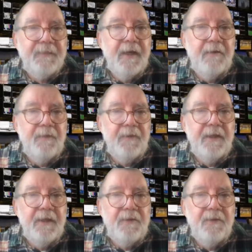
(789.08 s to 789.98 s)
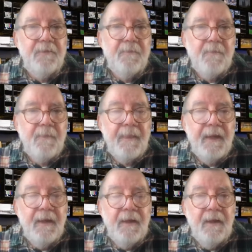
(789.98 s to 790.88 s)
confrontation.
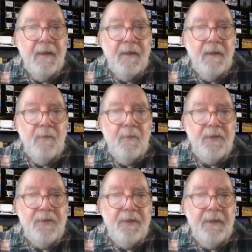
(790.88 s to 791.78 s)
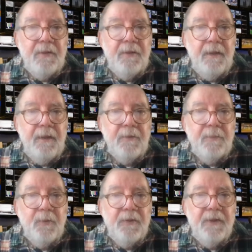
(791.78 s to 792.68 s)
Russia
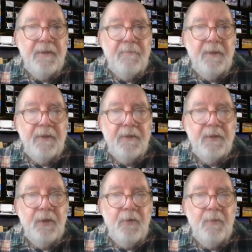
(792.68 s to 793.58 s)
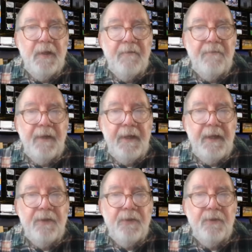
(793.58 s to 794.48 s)
exports have been slowed by
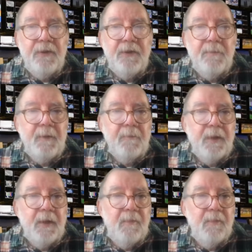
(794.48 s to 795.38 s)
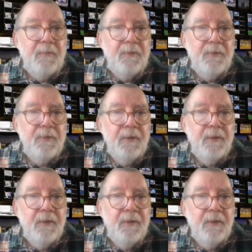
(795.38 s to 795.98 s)
financial and shipping problems.